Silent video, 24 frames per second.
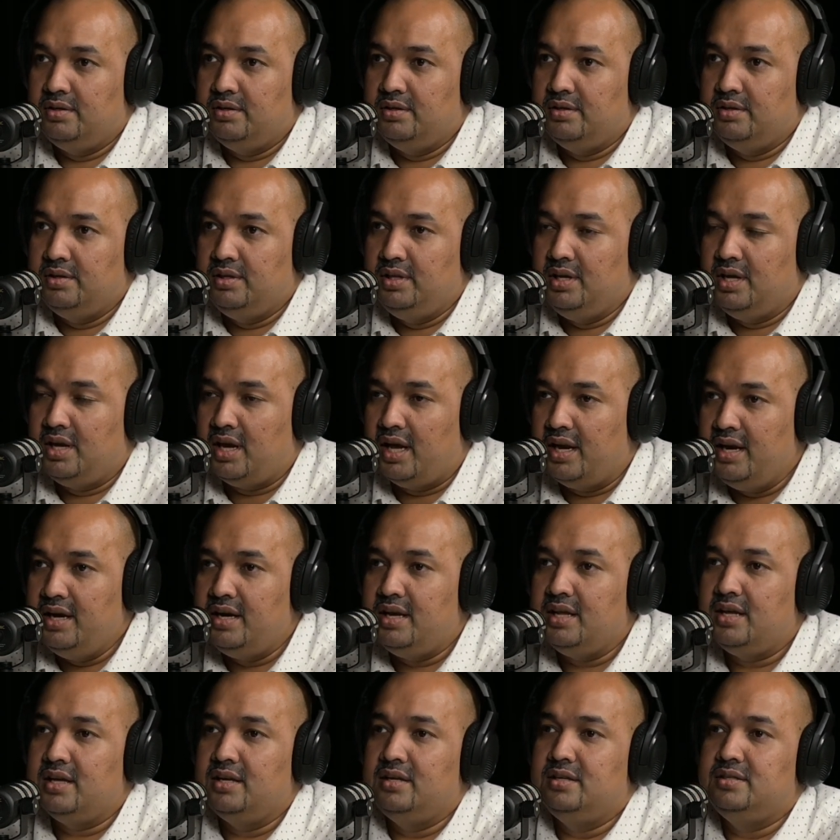the
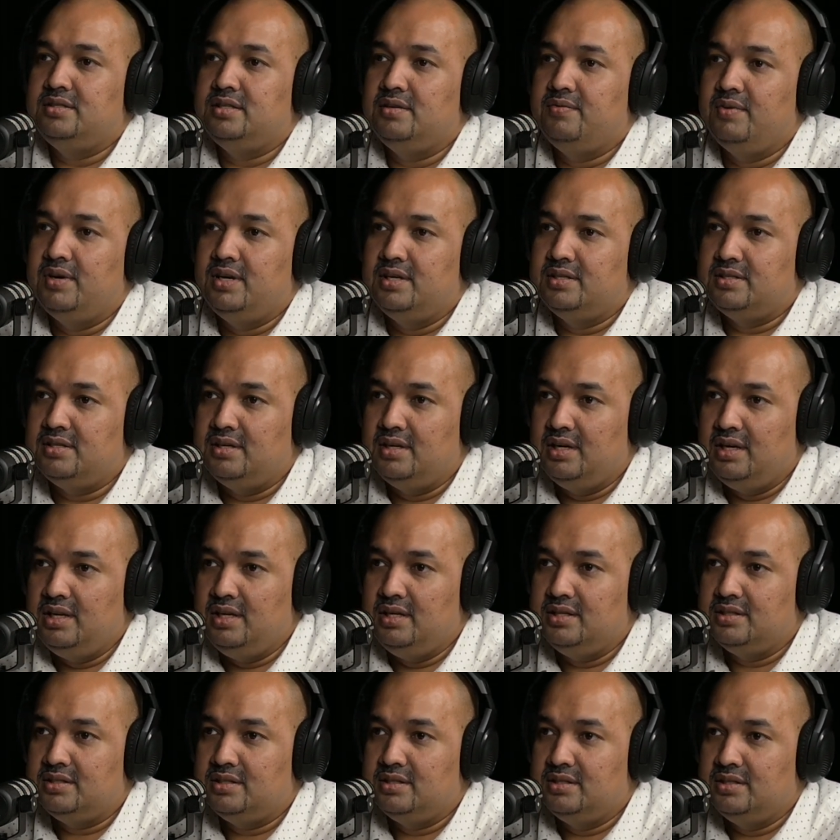kinetic energy when it's
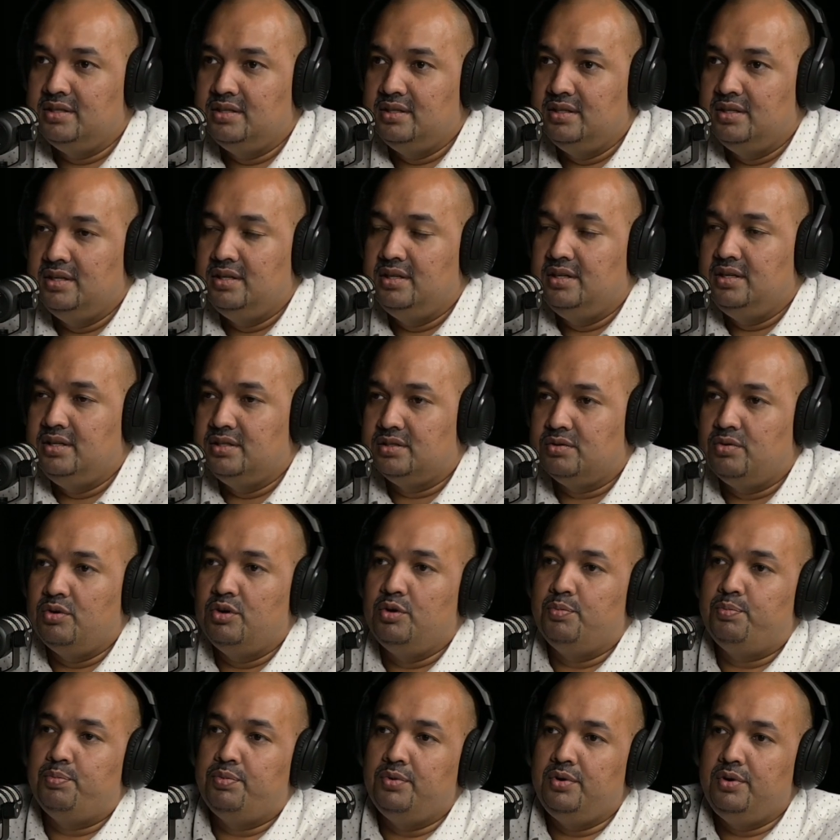released is going
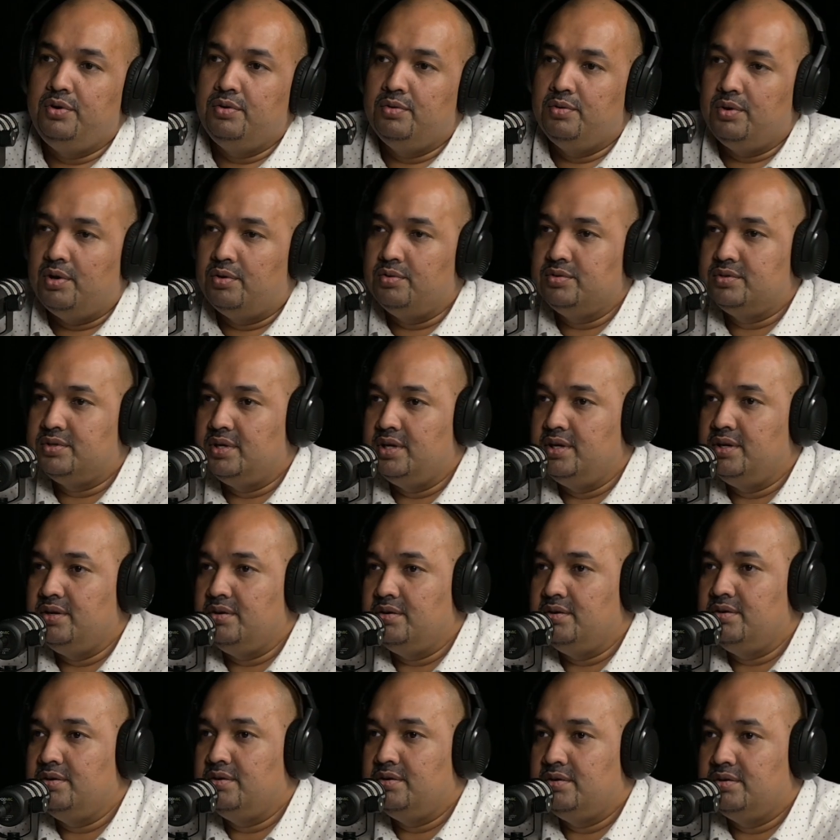to pull you outside
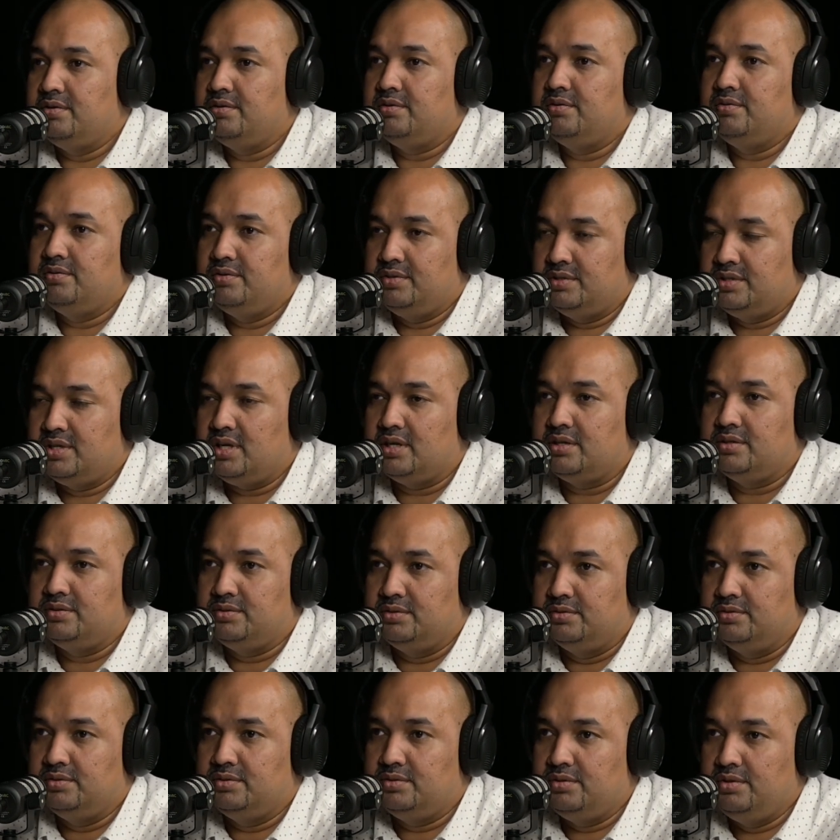your stuck
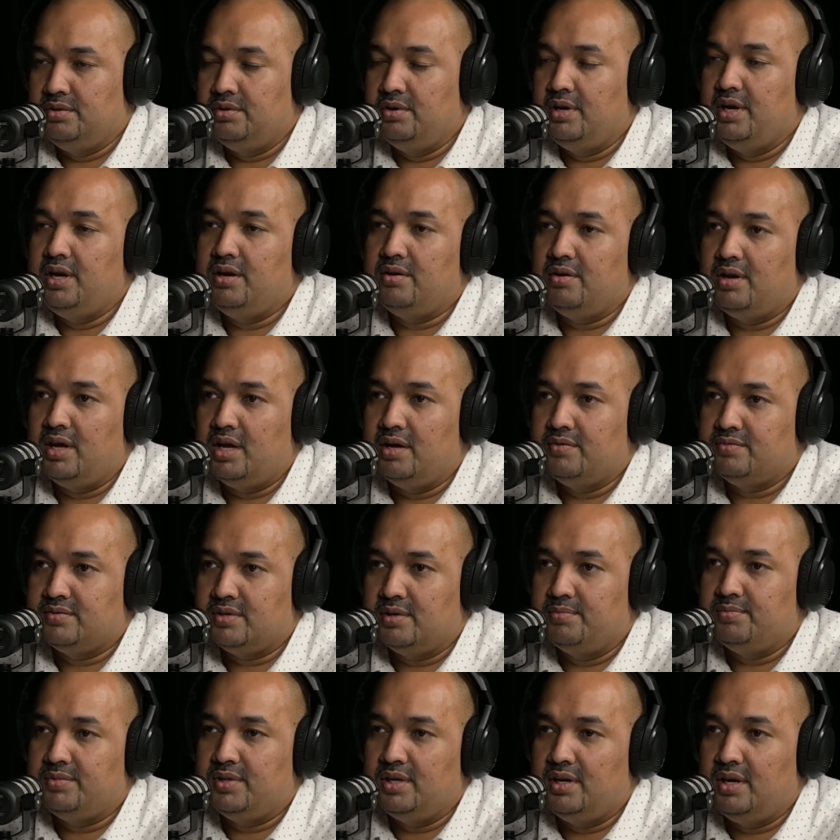zone. So you need to have
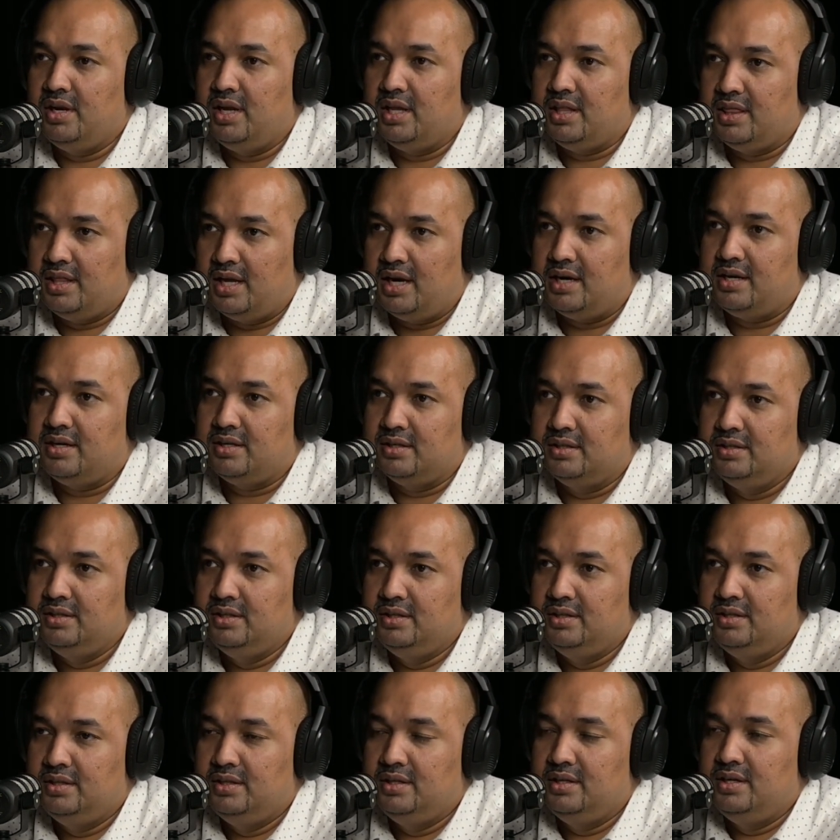something like that.
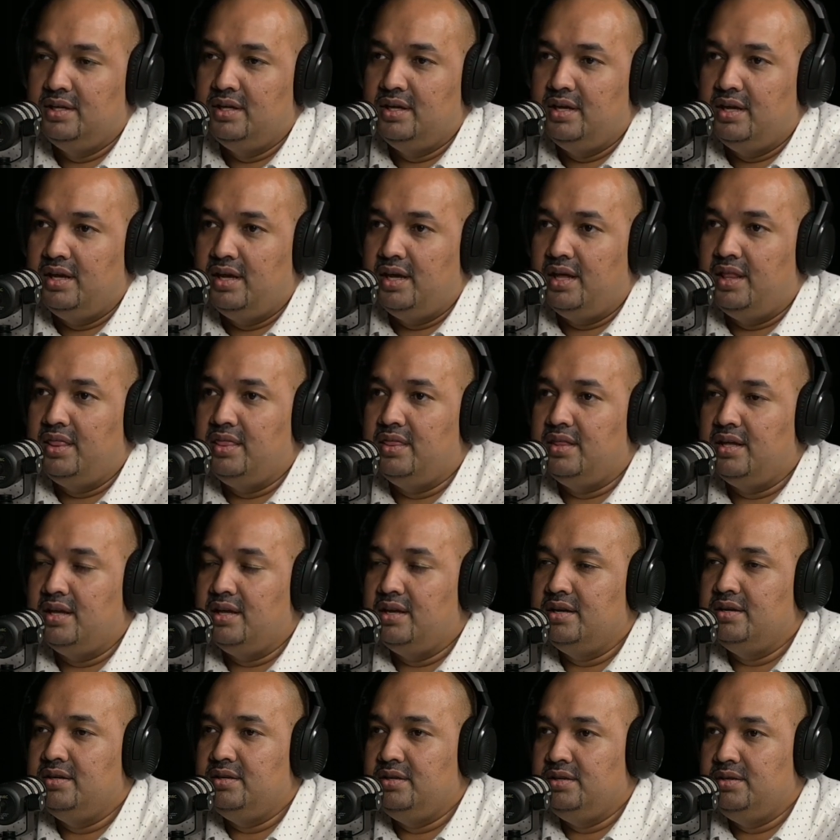And
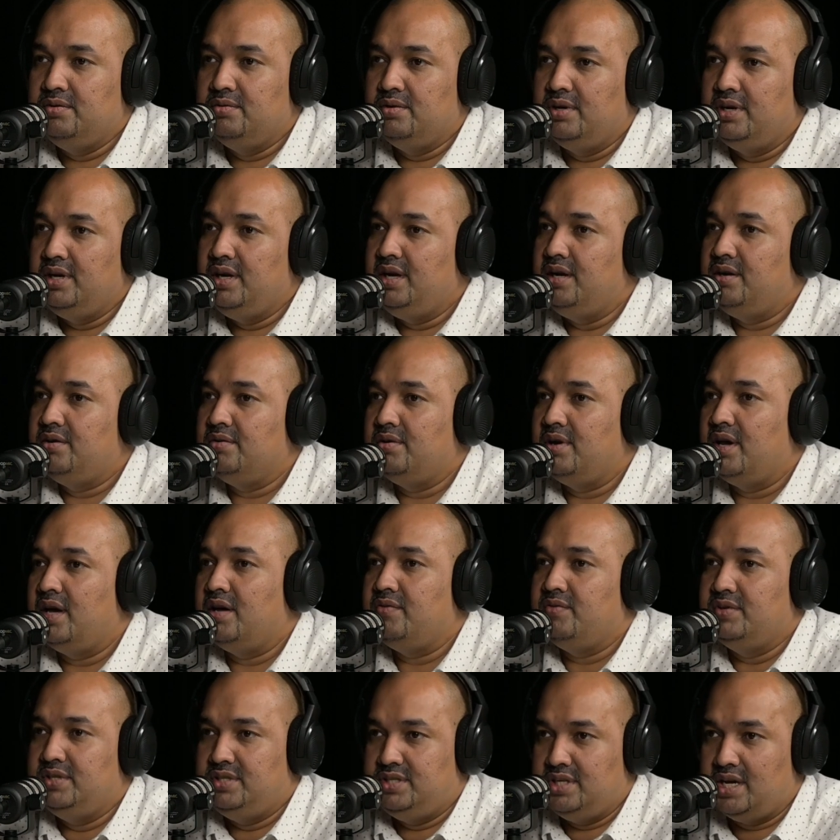then you will need to
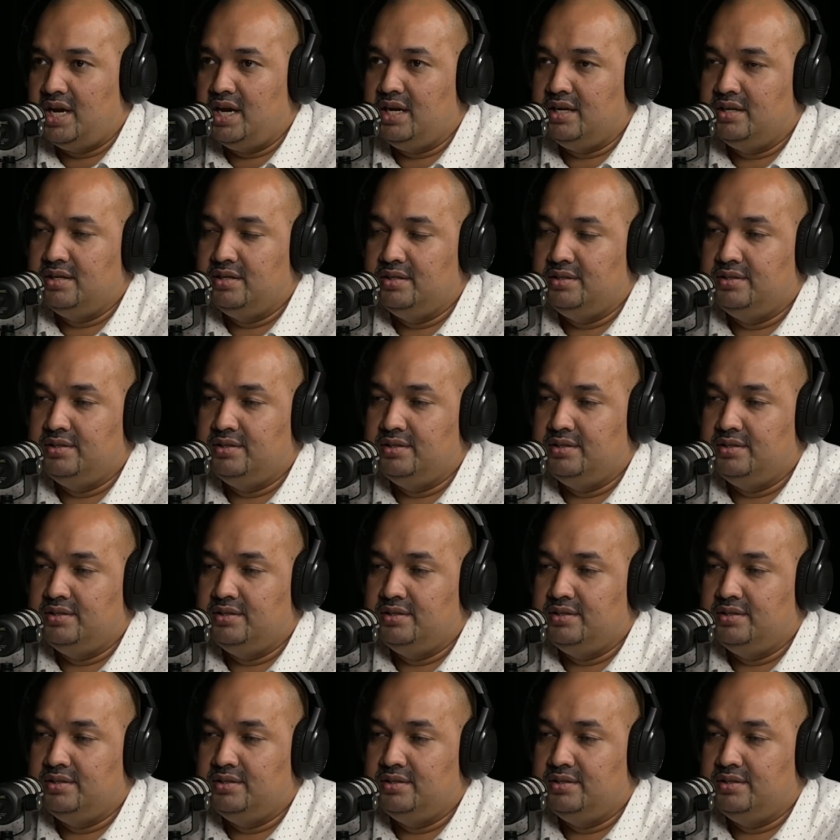have a jack.